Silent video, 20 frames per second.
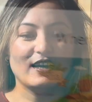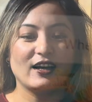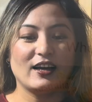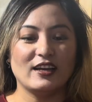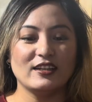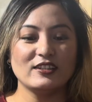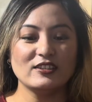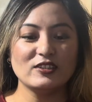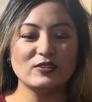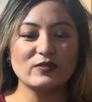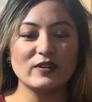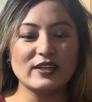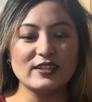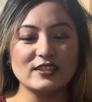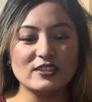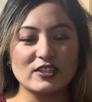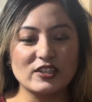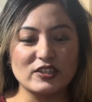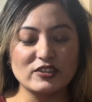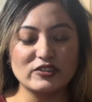Another one
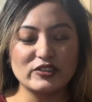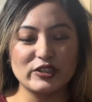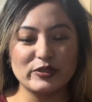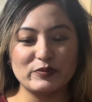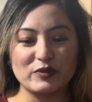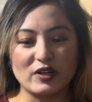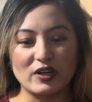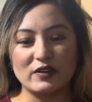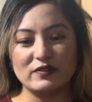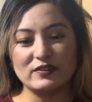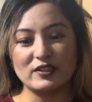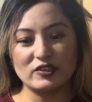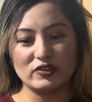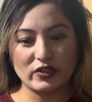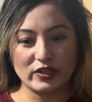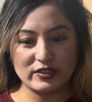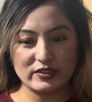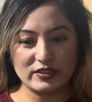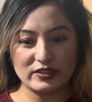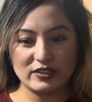is concept of the
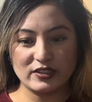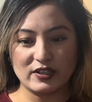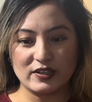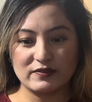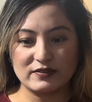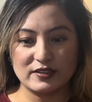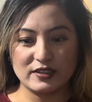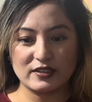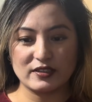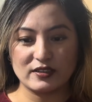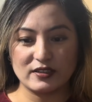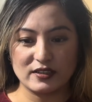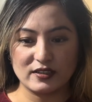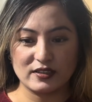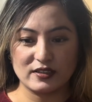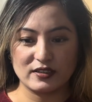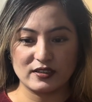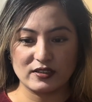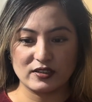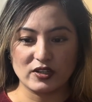tragedy of
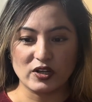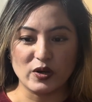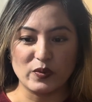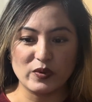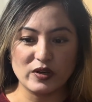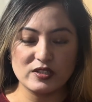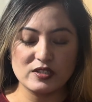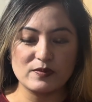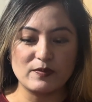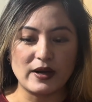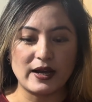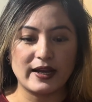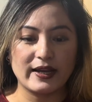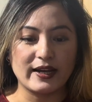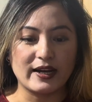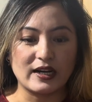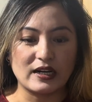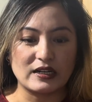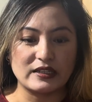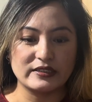the commons by
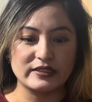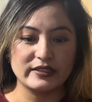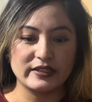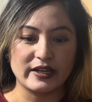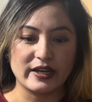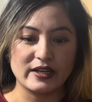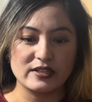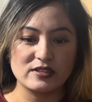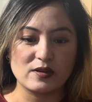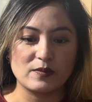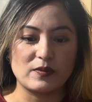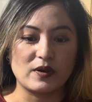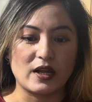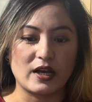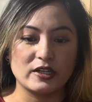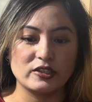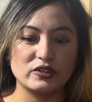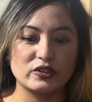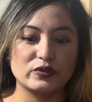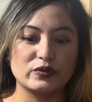Hardin as
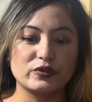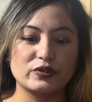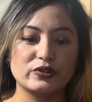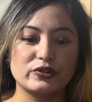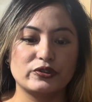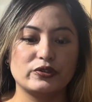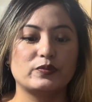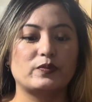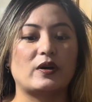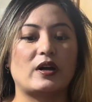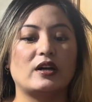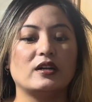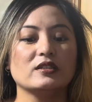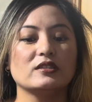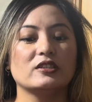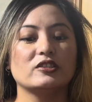applied to Uluru Park.